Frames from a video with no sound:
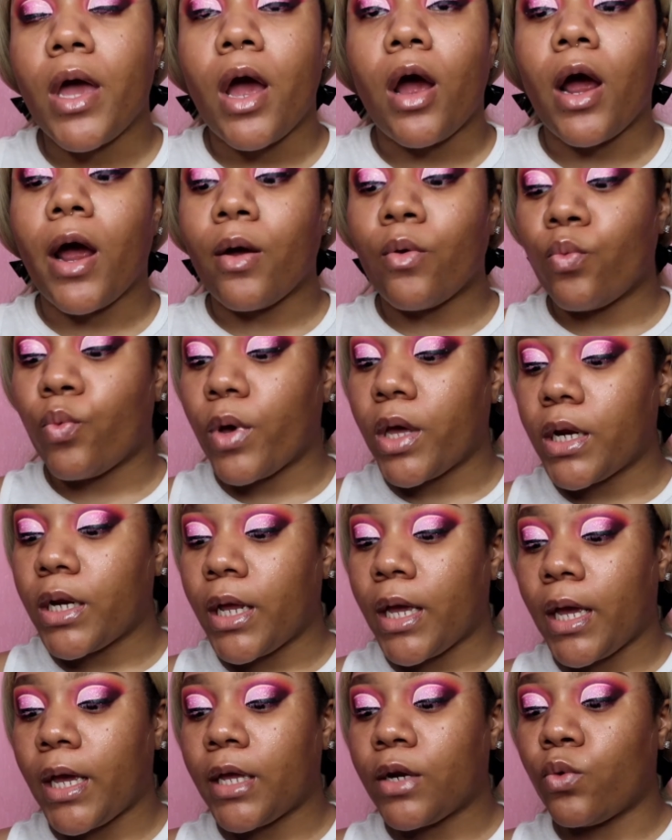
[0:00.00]
I went
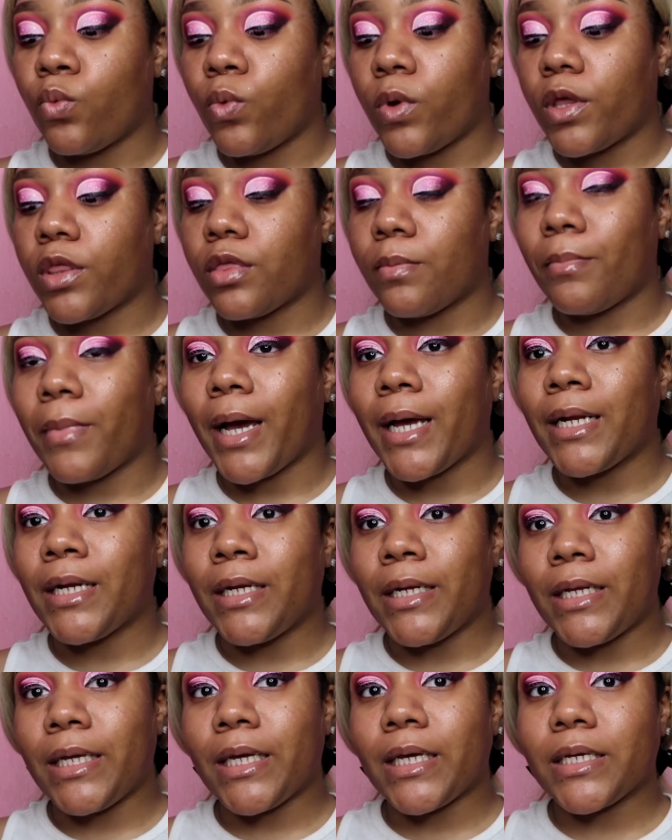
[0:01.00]
in with my
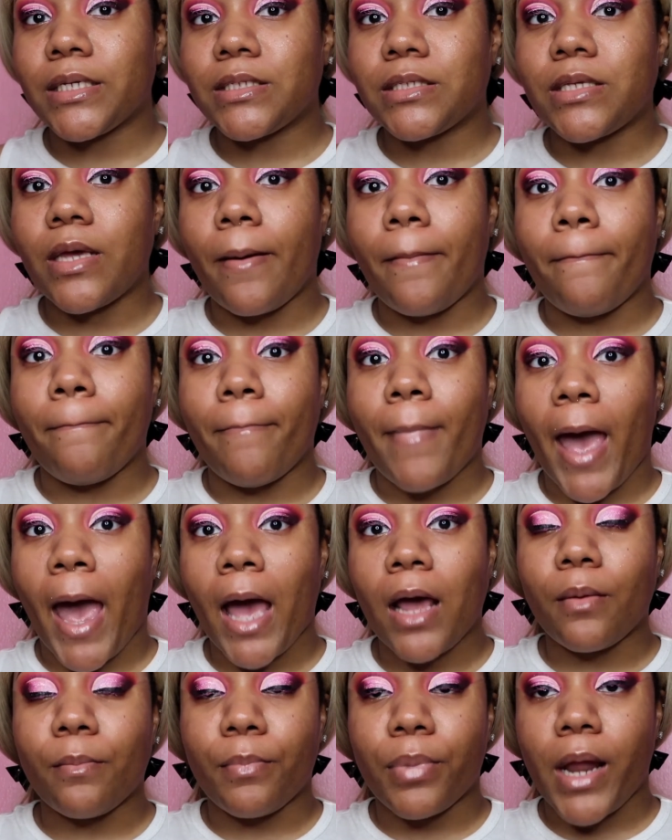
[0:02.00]
NYX
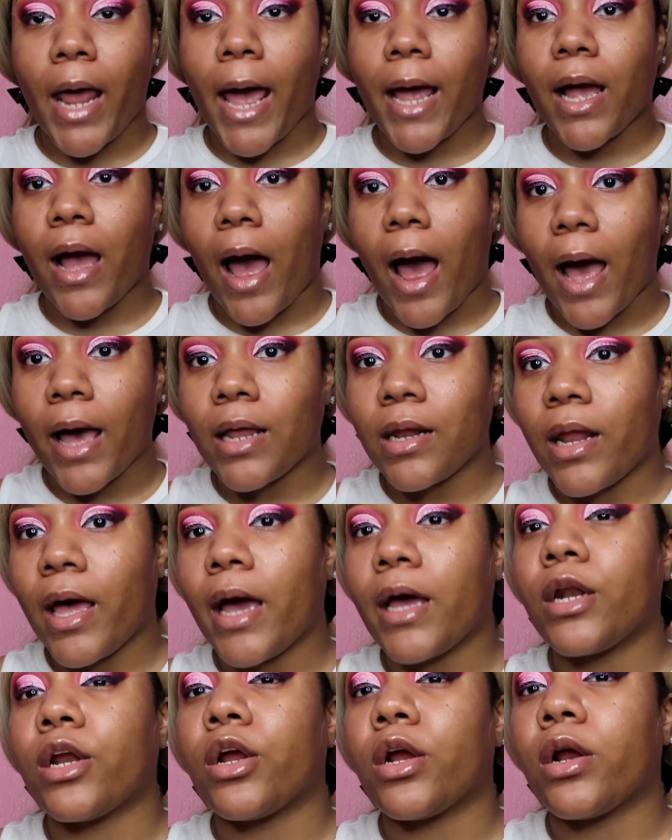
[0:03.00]
matte black
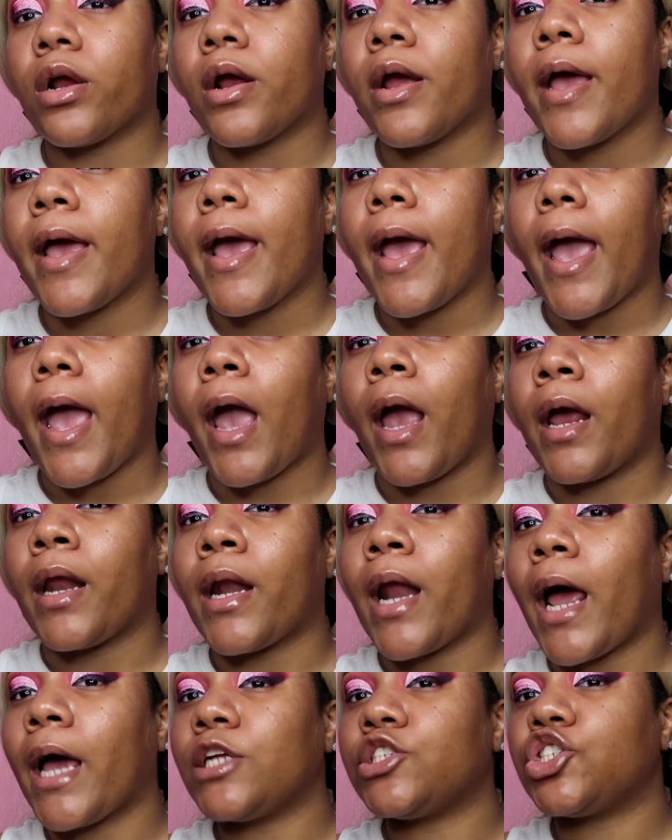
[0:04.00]
eyeliner, and
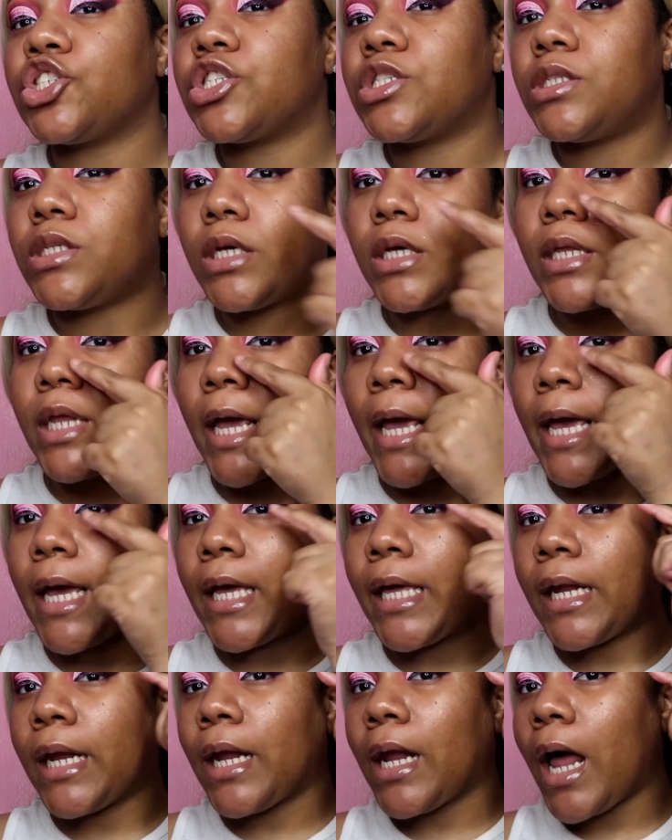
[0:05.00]
I just did
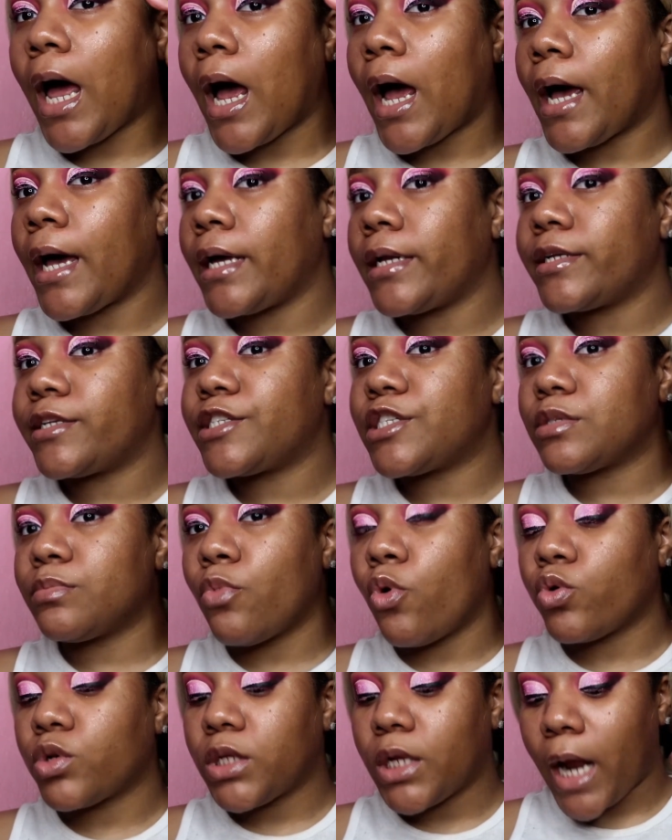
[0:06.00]
a line,
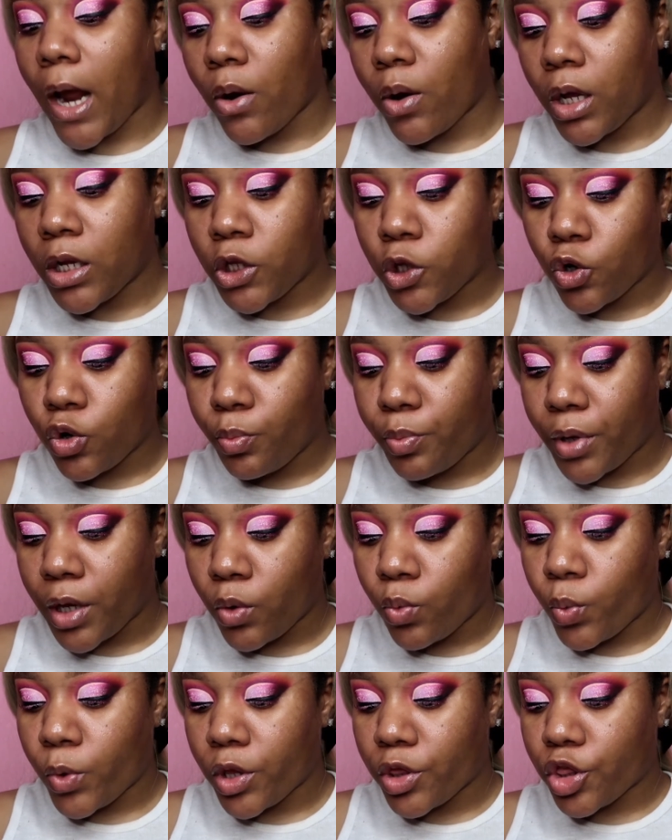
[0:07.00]
smoked it out a little
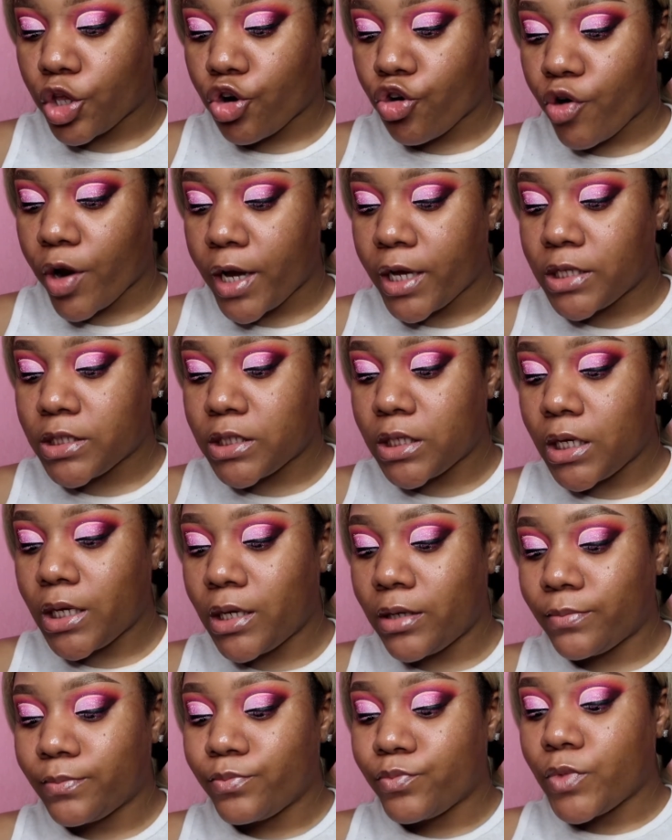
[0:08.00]
bit with
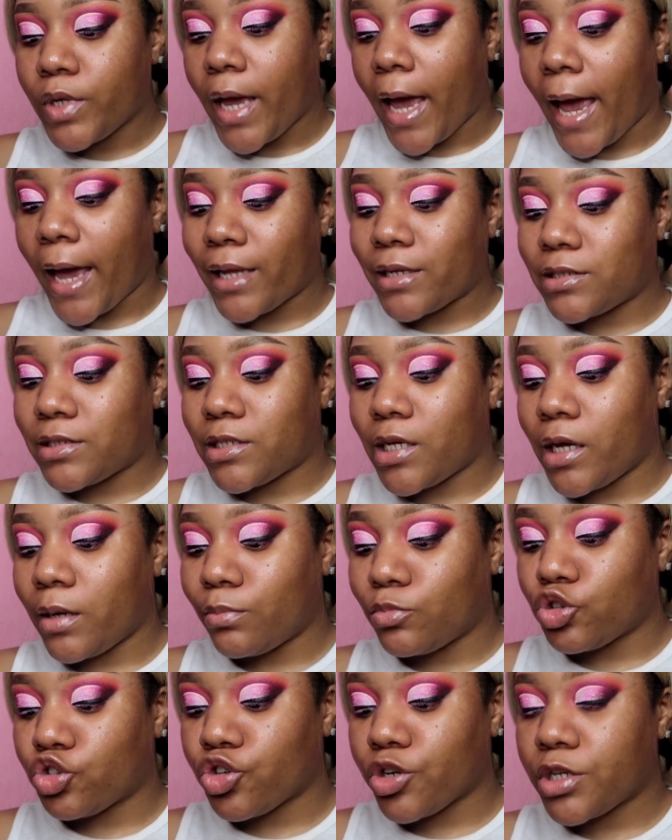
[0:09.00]
Crazy and
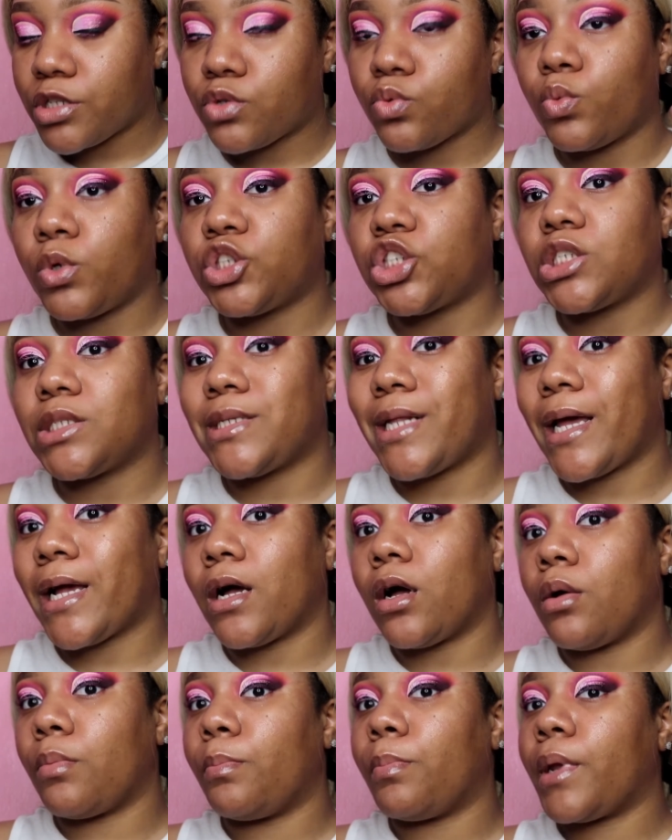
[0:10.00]
Temptress, which is like
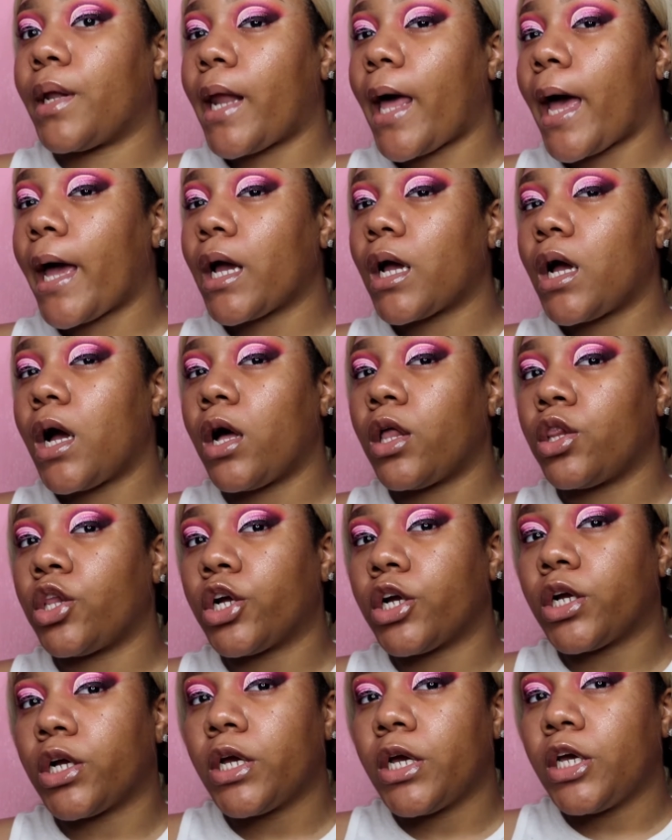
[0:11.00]
a black
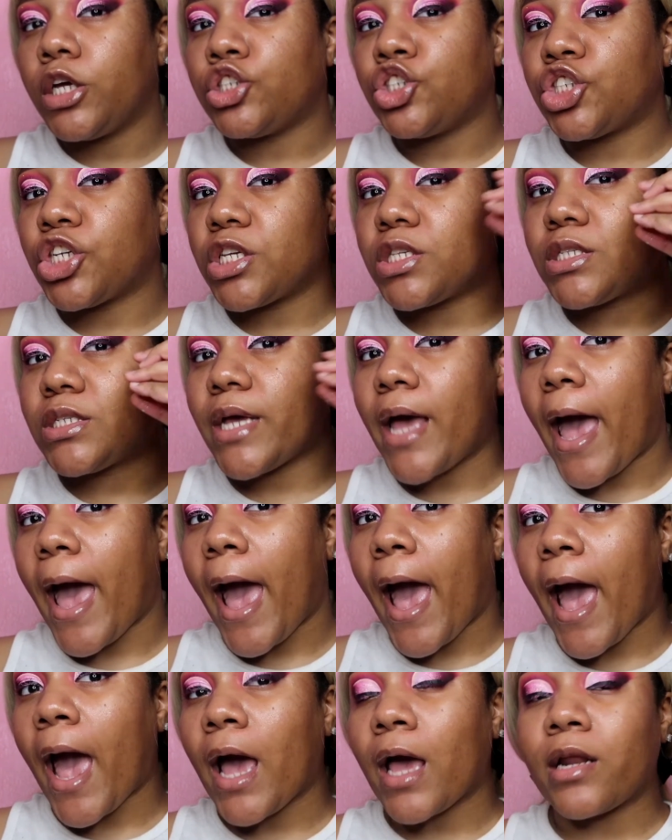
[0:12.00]
color, just to
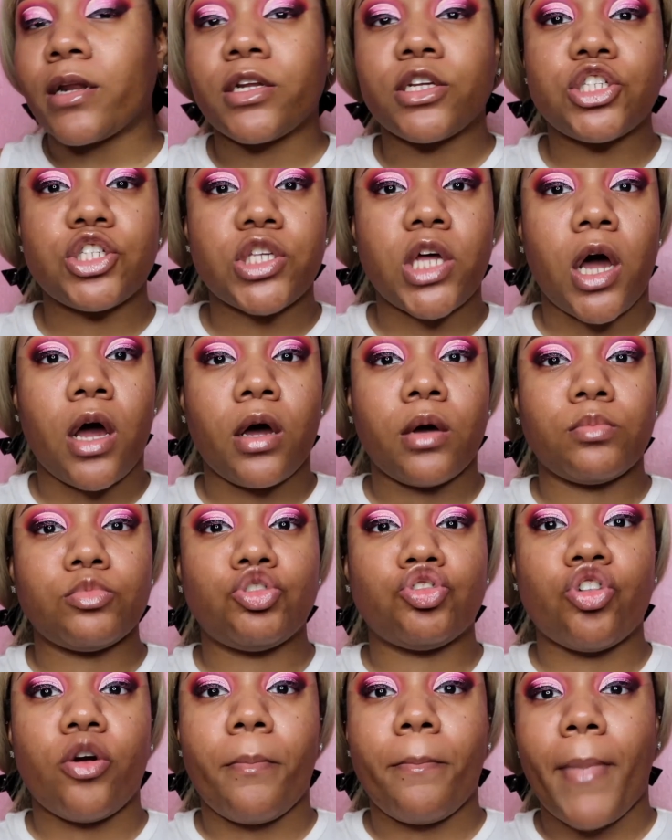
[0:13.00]
add some
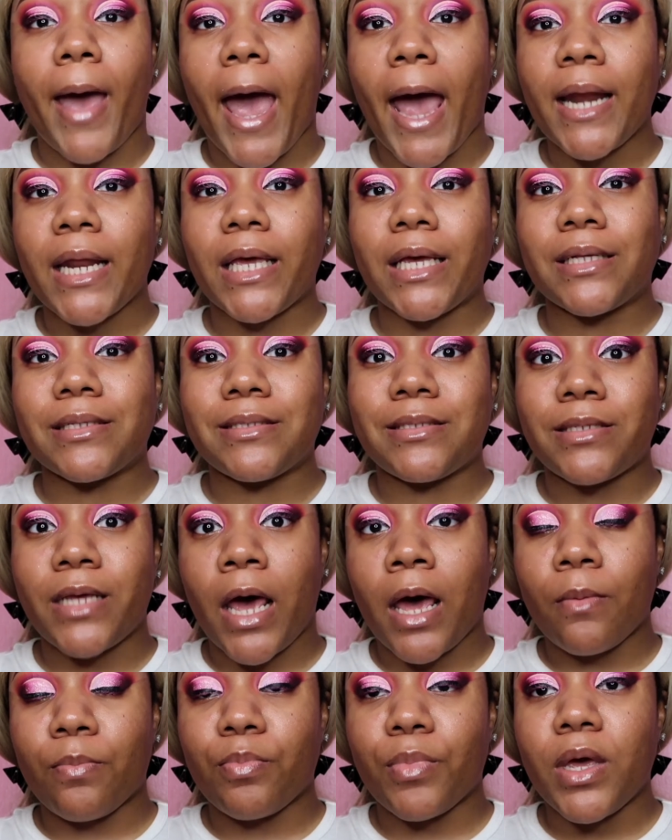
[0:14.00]
dramatic
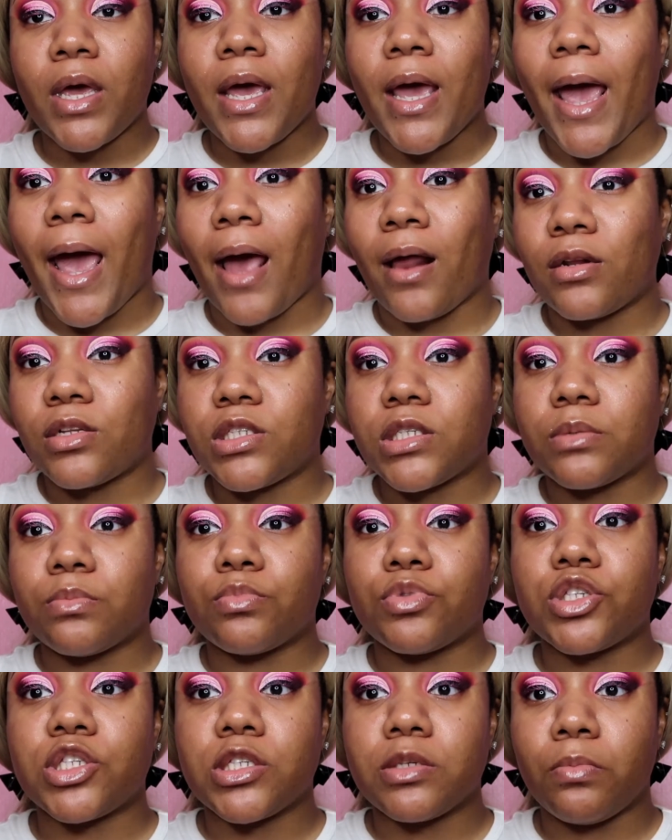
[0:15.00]
depth and some
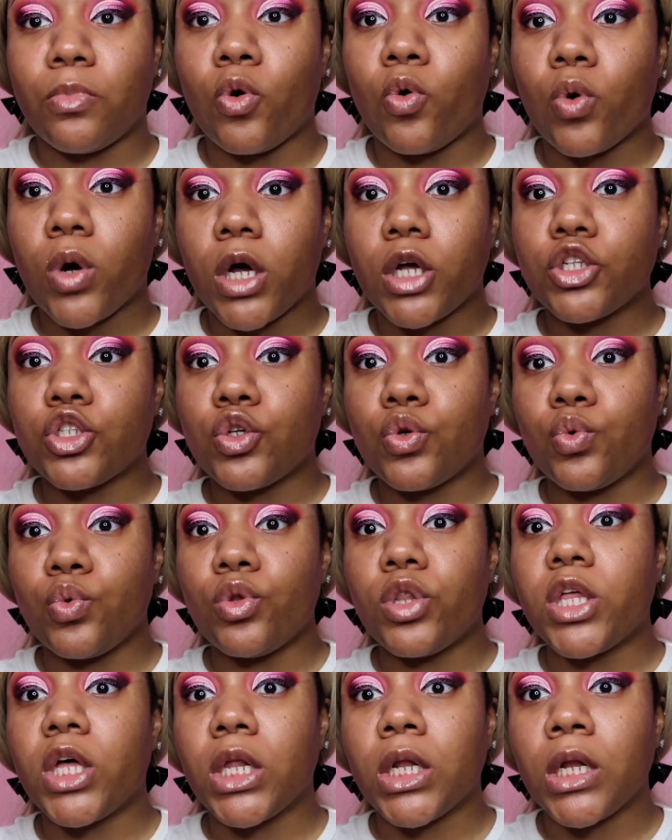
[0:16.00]
smoke to
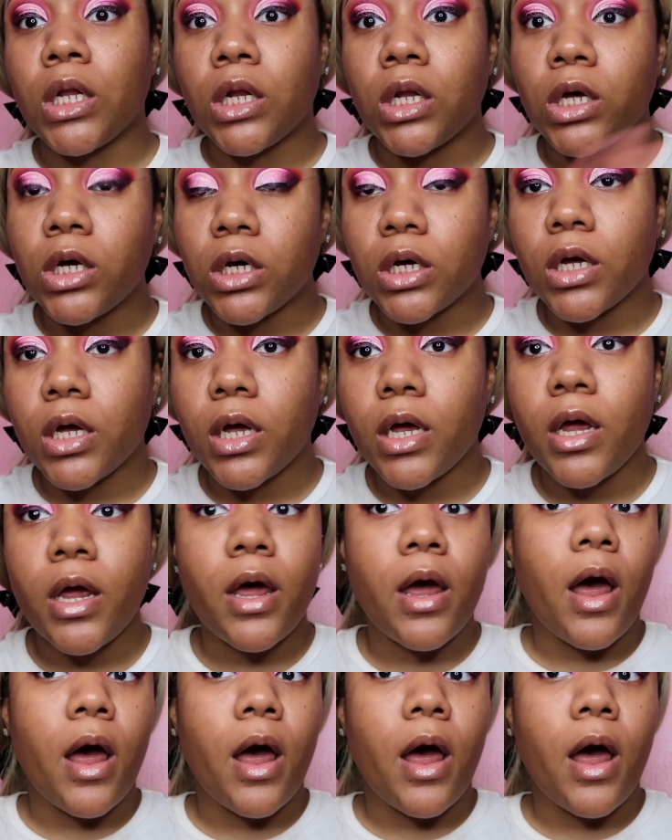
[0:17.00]
the look.